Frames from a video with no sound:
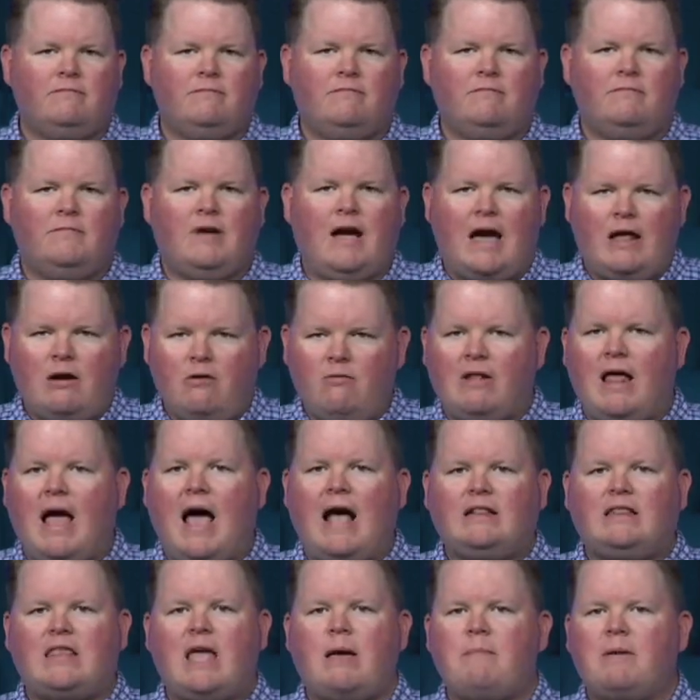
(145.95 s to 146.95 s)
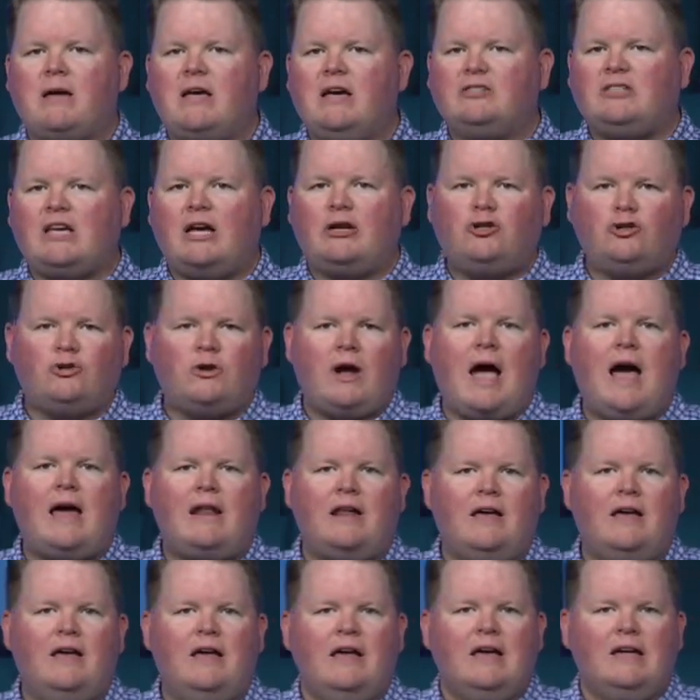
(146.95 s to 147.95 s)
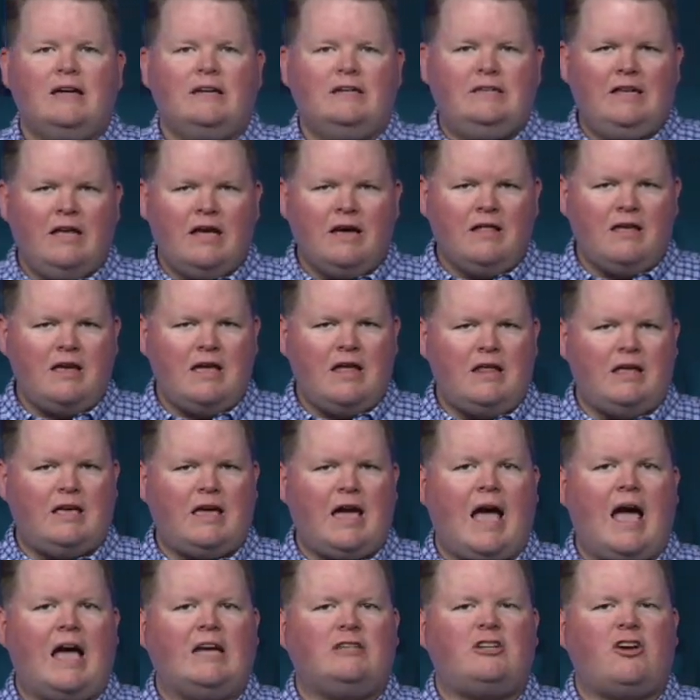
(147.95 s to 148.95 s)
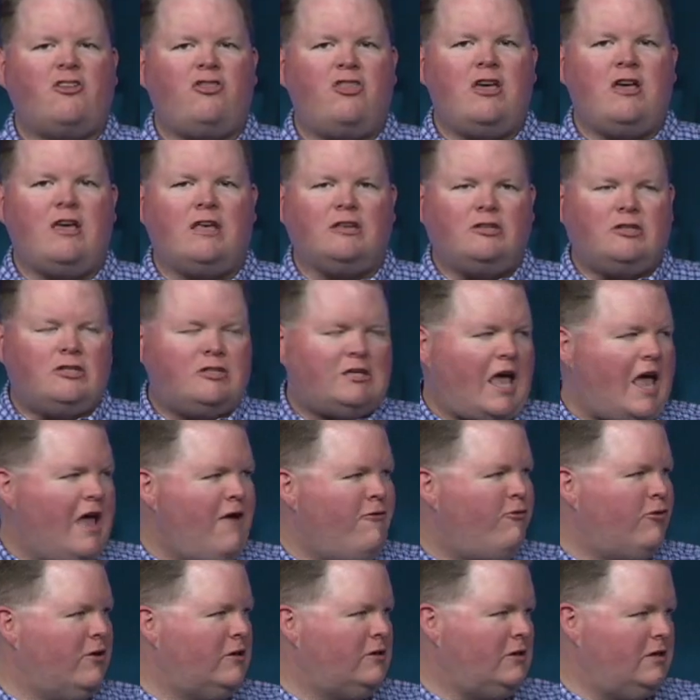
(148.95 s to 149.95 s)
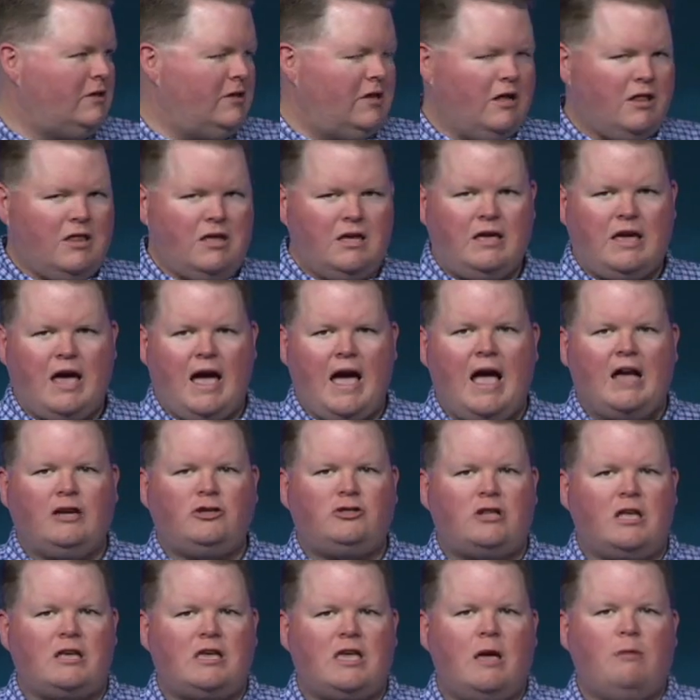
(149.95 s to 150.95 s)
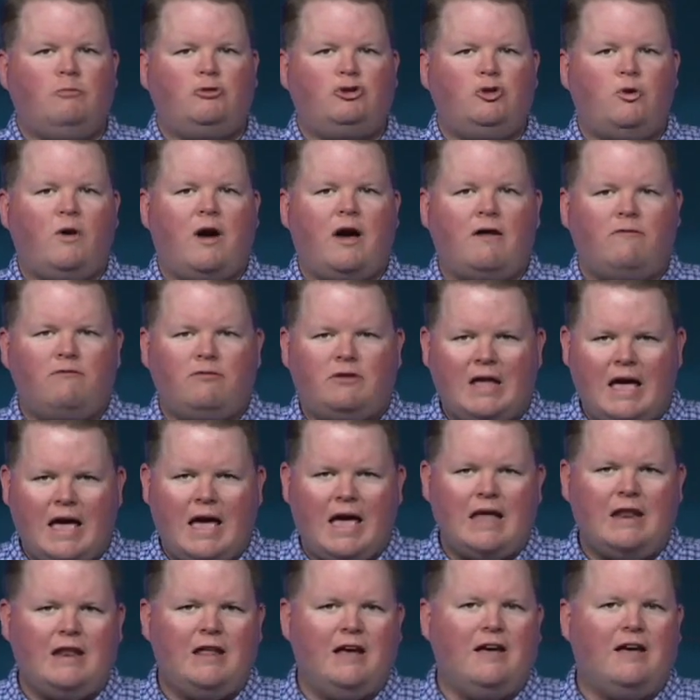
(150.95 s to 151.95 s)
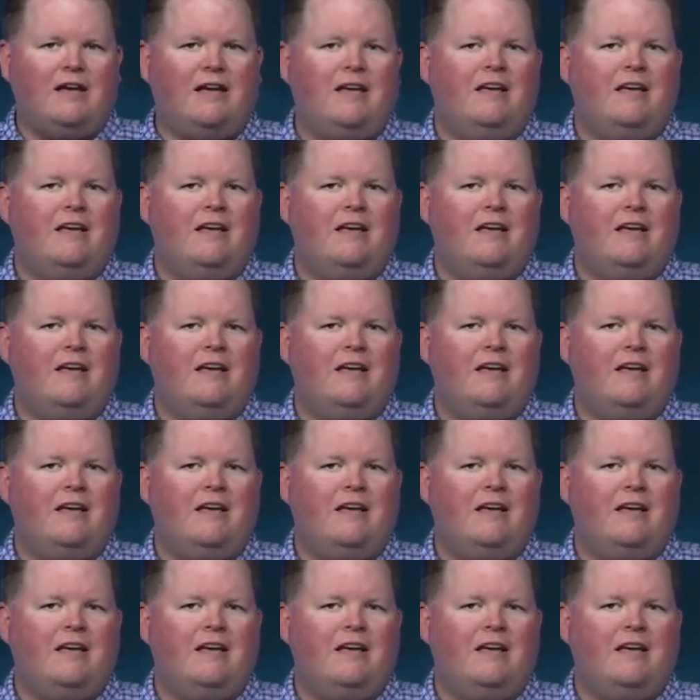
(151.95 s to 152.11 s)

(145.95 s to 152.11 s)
I don't like that because I try to deal in cash. I think it's safer to deal in cash. That keeps you out of debt,